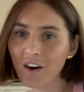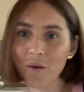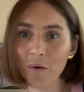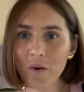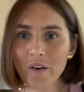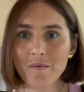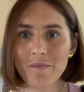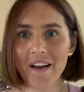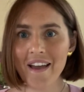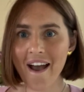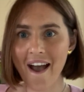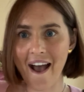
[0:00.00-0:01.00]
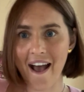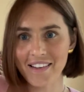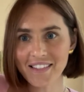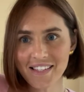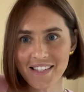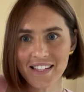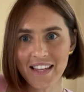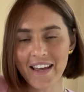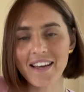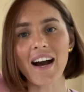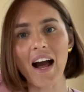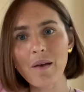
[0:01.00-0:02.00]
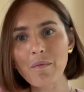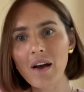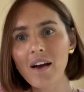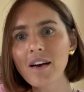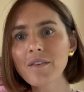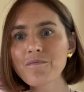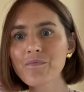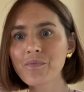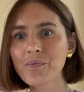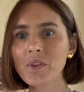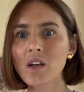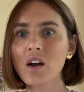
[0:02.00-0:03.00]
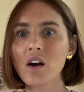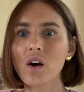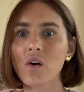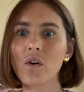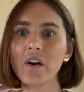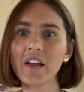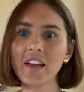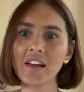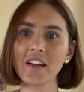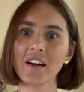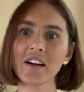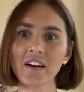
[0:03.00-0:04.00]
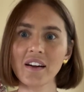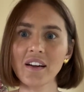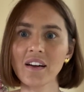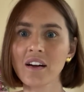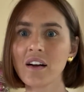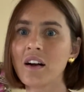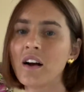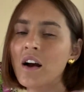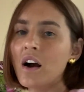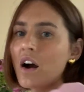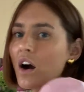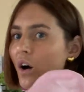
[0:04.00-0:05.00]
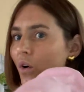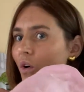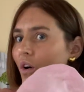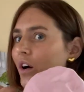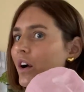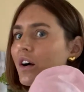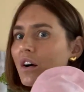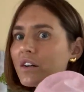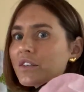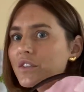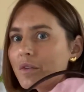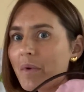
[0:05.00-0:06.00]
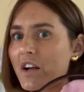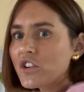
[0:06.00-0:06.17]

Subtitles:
or in my hands like Alma, or here, or under my